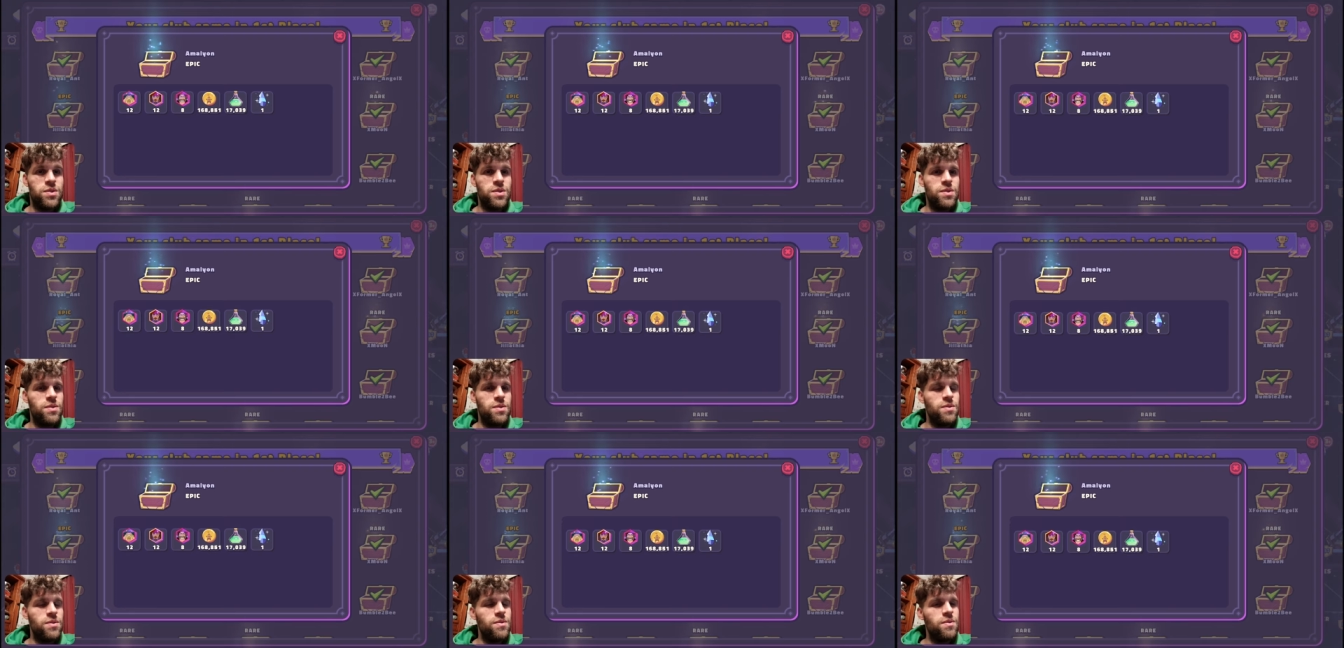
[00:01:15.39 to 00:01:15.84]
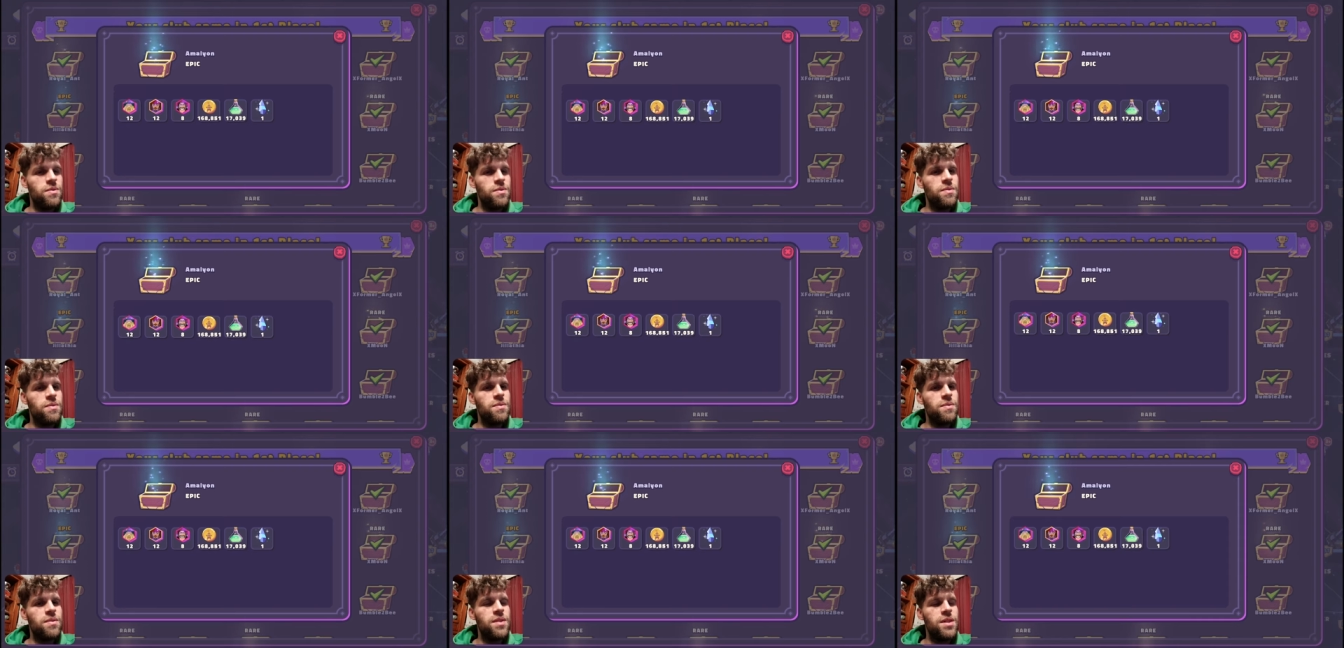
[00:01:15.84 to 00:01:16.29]
Oh,
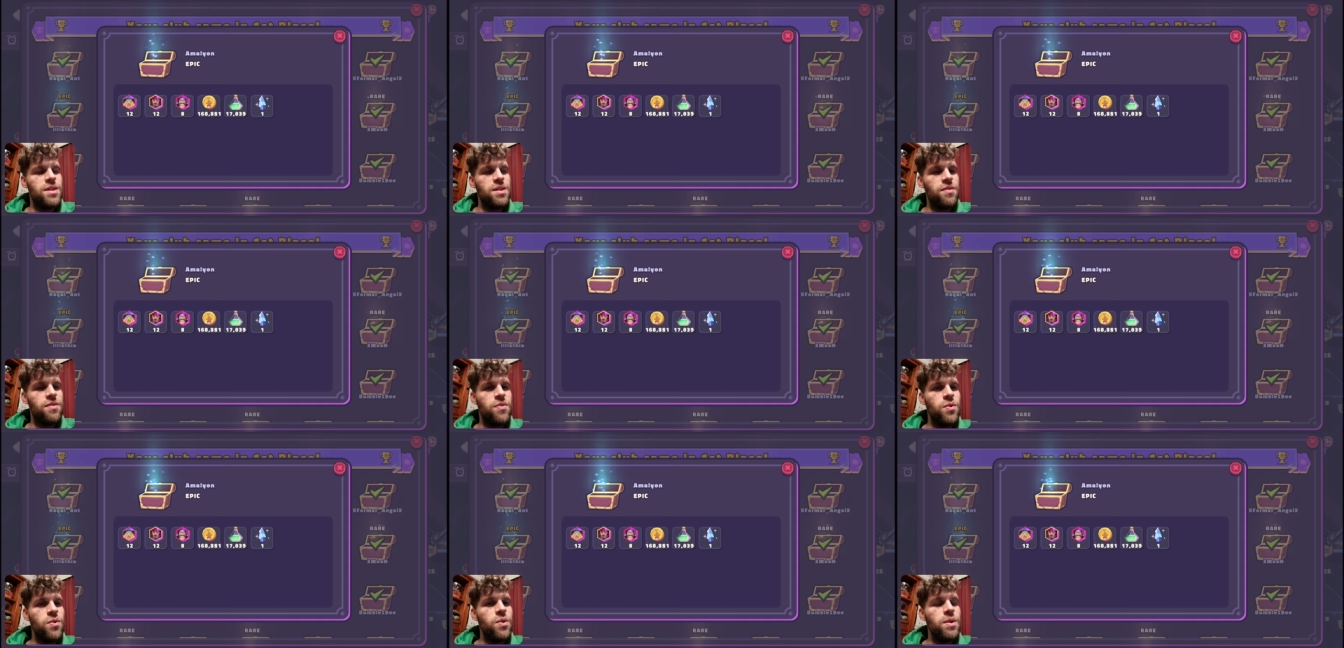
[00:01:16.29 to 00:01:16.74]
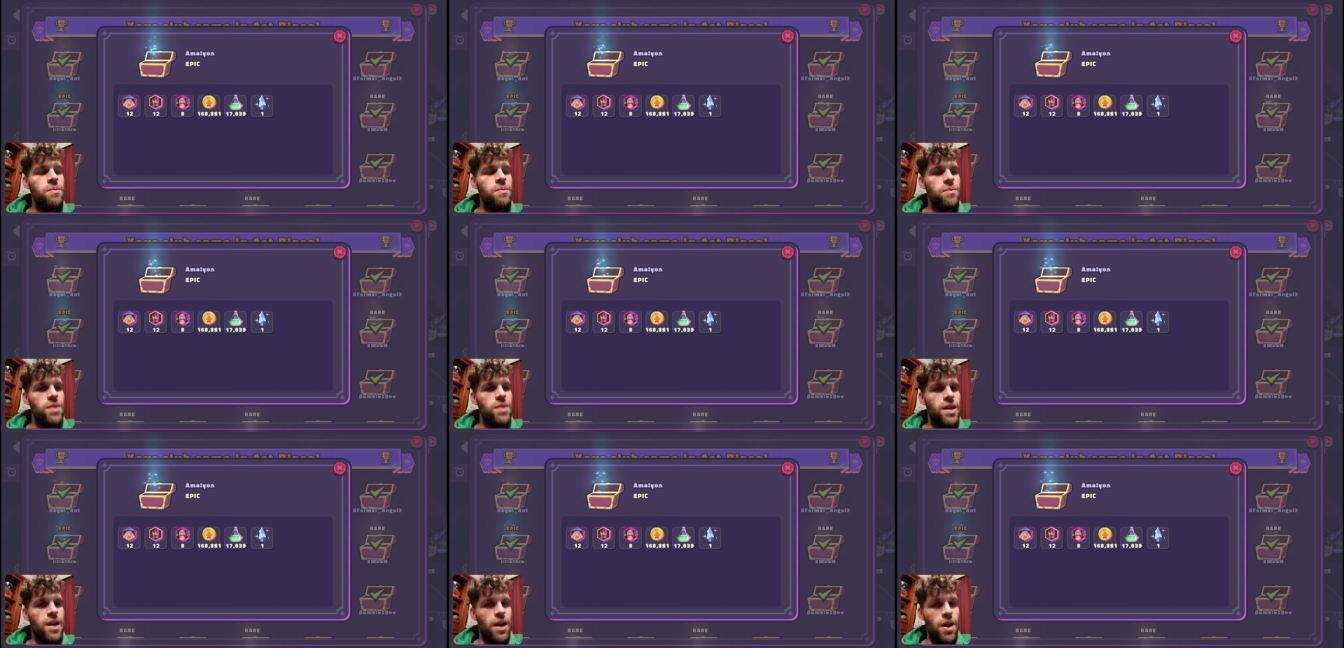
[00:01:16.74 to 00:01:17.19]
there's a few of them with
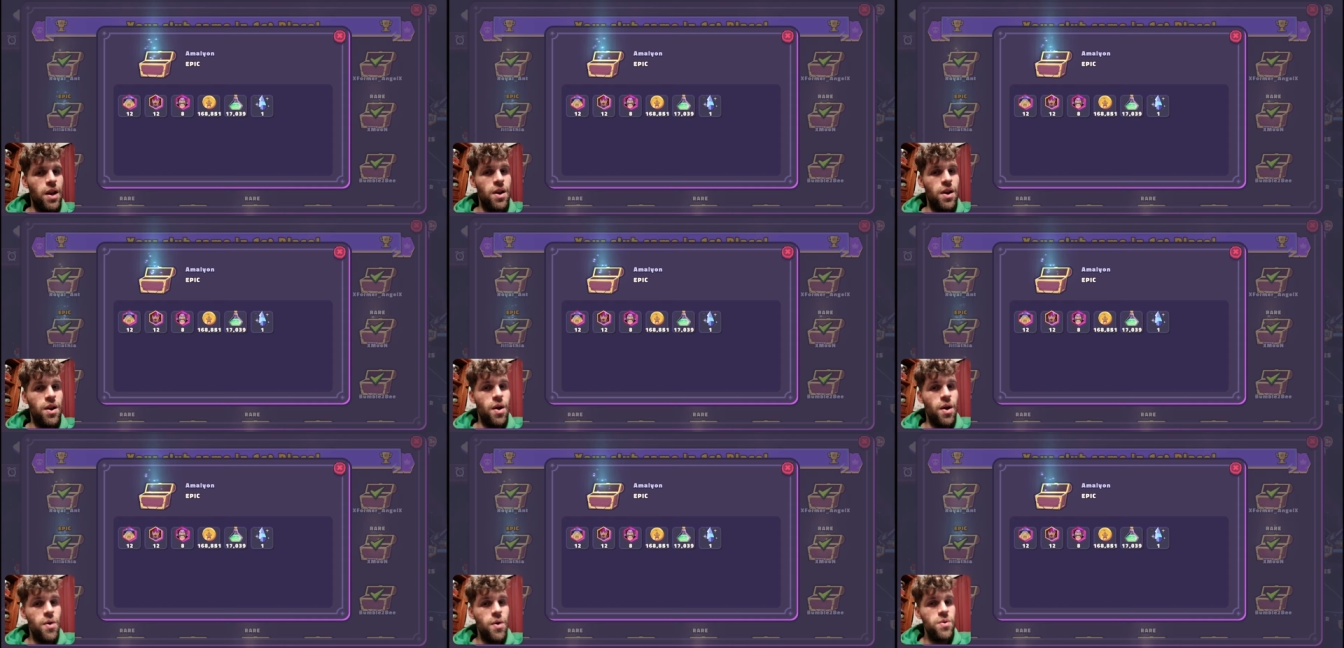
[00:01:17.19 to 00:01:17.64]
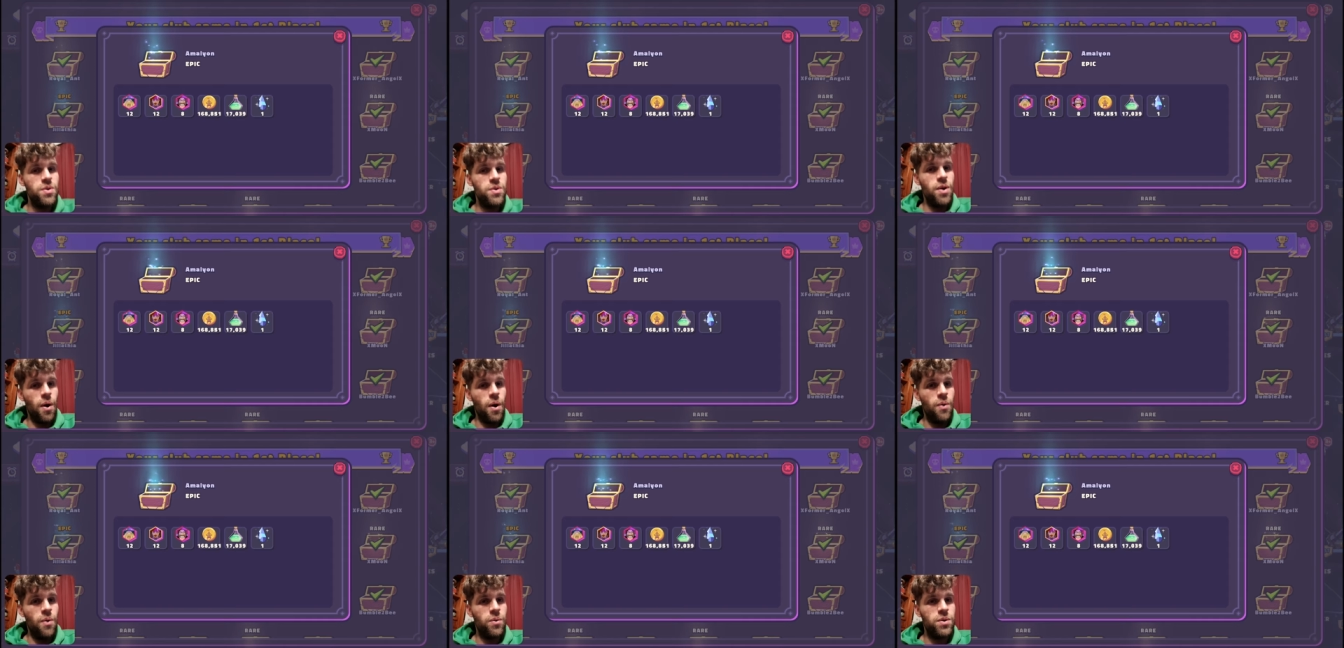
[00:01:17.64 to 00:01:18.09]
the low
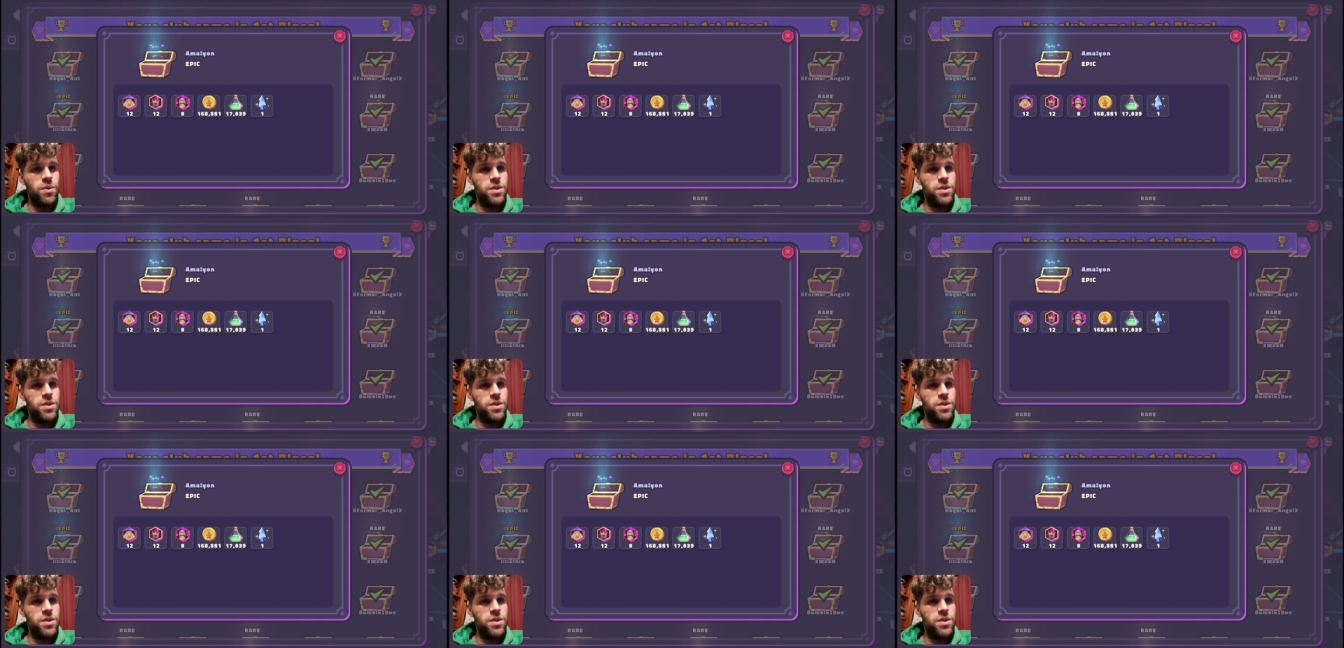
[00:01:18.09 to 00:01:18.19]
gold,